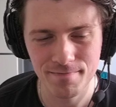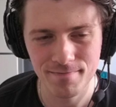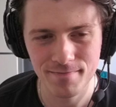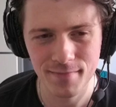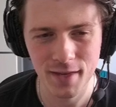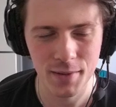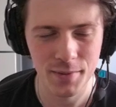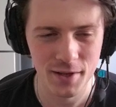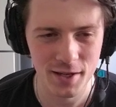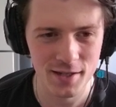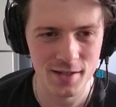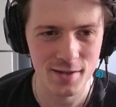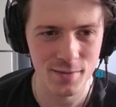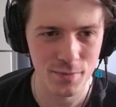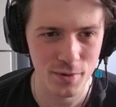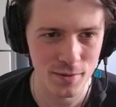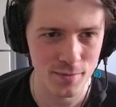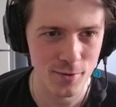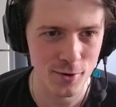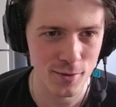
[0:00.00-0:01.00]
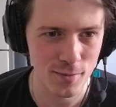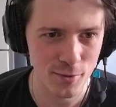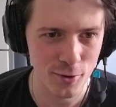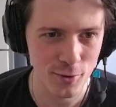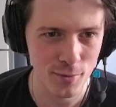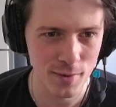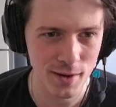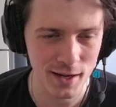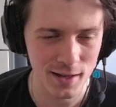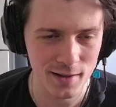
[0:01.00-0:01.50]
maybe it is a bit more
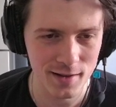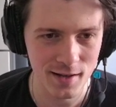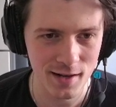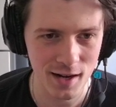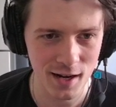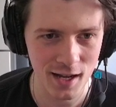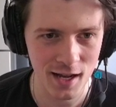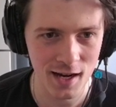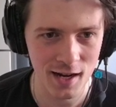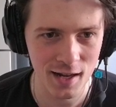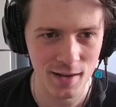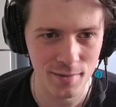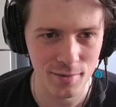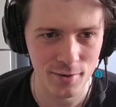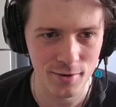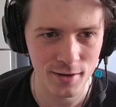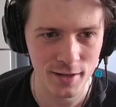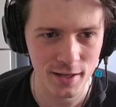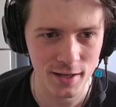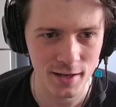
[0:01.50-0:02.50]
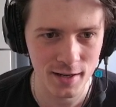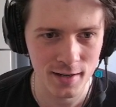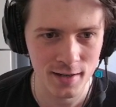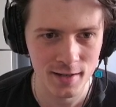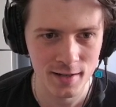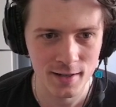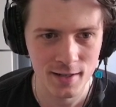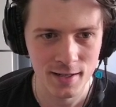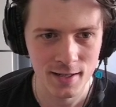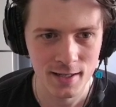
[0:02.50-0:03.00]
mobile than Lalabarina.
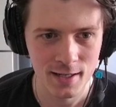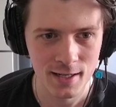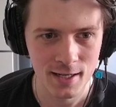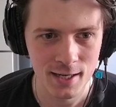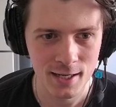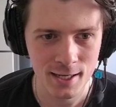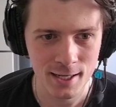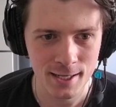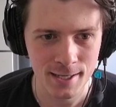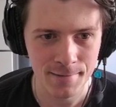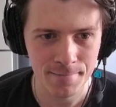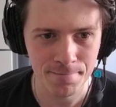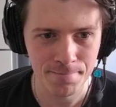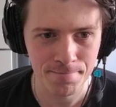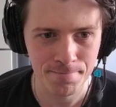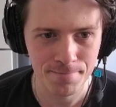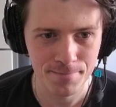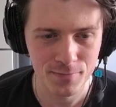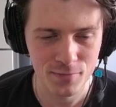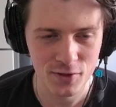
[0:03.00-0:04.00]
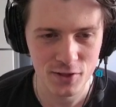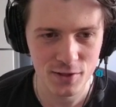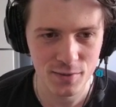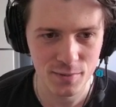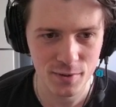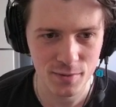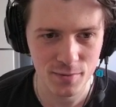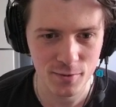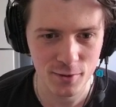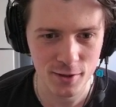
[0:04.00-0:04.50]
Does a bit
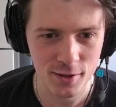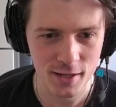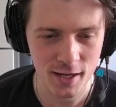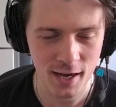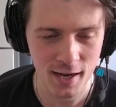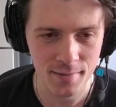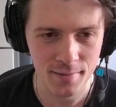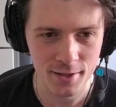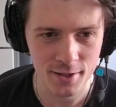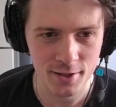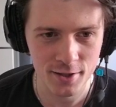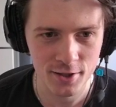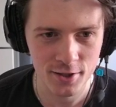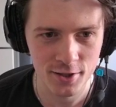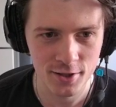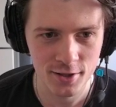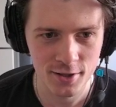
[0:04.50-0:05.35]
more damage.